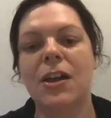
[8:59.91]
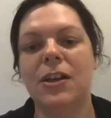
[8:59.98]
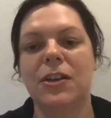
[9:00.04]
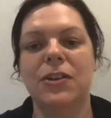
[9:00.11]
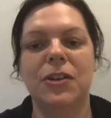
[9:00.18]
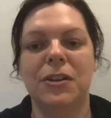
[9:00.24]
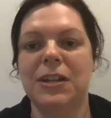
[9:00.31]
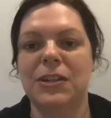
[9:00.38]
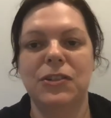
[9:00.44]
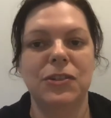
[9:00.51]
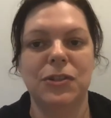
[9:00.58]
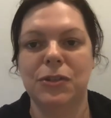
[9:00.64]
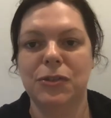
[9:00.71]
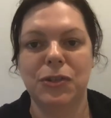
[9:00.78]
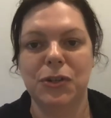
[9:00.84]
You don't need to
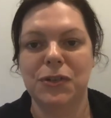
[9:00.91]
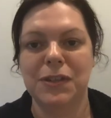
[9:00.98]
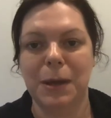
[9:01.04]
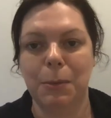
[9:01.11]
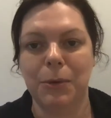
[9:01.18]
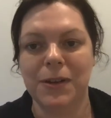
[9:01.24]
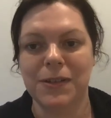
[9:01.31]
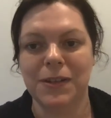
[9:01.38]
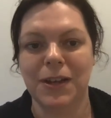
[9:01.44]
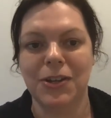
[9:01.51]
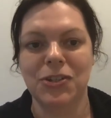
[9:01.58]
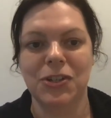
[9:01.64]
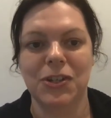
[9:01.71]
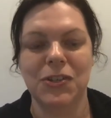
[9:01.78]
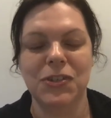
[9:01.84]
do two separate
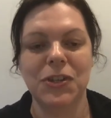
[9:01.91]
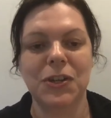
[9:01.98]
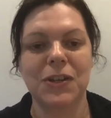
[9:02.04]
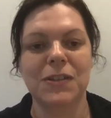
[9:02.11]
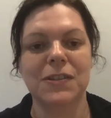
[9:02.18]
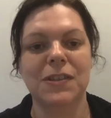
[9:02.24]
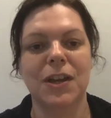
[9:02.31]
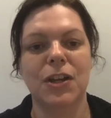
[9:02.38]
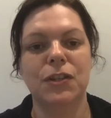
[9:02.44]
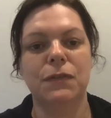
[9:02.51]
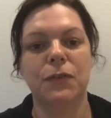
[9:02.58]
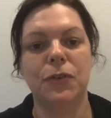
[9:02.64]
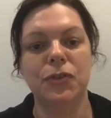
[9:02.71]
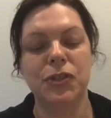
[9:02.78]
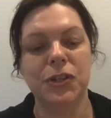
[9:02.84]
searches. You can search
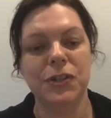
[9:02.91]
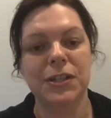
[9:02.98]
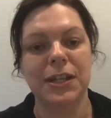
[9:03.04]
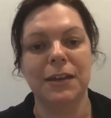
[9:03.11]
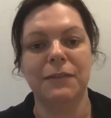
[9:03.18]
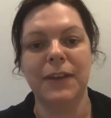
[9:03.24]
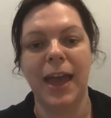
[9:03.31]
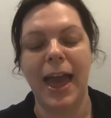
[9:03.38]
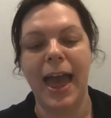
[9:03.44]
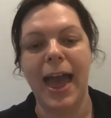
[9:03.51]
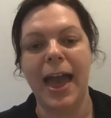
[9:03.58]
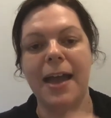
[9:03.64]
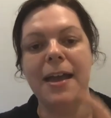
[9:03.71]
for duty of care,